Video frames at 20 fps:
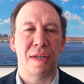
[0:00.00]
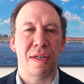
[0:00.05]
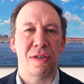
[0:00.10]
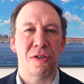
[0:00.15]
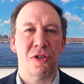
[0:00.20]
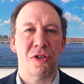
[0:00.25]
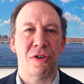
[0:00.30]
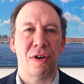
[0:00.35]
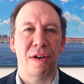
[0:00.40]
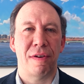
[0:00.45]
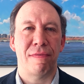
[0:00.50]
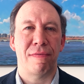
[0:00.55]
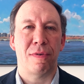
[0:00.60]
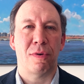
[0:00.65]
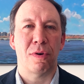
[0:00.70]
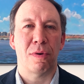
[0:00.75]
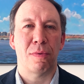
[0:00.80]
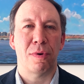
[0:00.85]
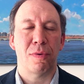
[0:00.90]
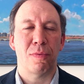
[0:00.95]
and
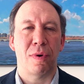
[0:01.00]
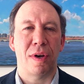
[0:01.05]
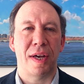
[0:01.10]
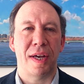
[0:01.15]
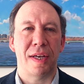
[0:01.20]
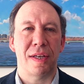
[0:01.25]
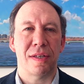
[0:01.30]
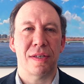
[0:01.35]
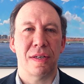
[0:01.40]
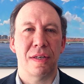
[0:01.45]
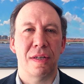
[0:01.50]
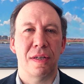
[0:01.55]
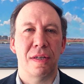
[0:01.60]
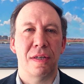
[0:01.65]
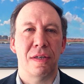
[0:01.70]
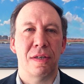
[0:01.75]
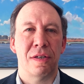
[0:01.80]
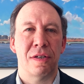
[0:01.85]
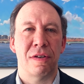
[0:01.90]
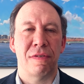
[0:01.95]
straightforward ways
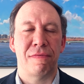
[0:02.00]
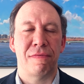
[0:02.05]
to